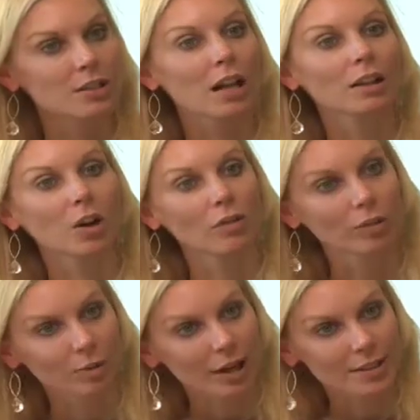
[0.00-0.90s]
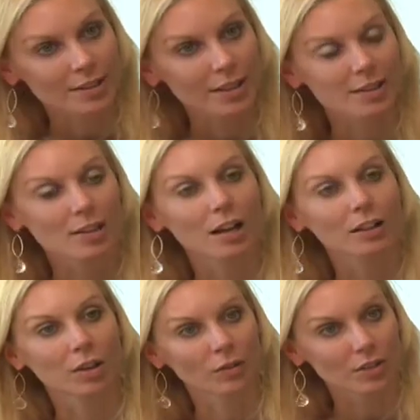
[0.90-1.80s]
not look over-processed, not
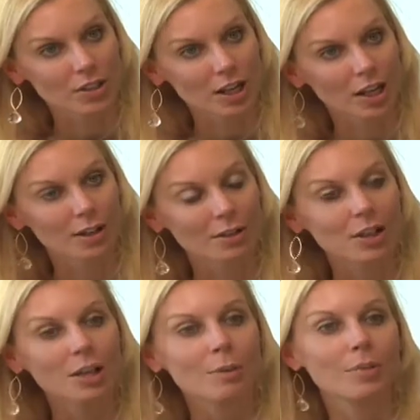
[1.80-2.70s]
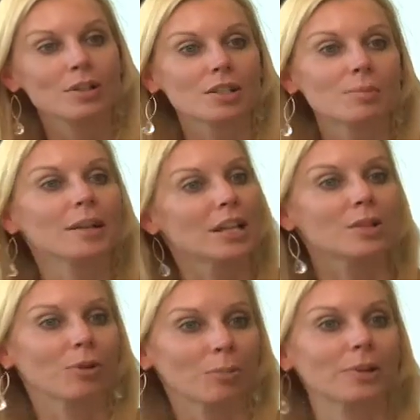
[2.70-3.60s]
look overdone, but just be age
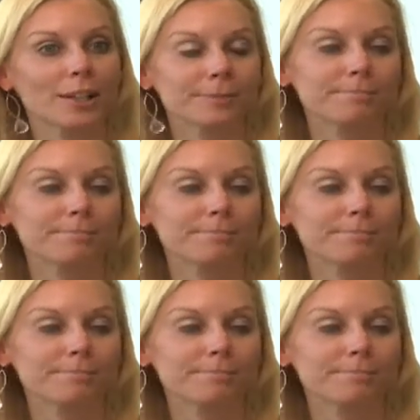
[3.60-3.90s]
appropriate.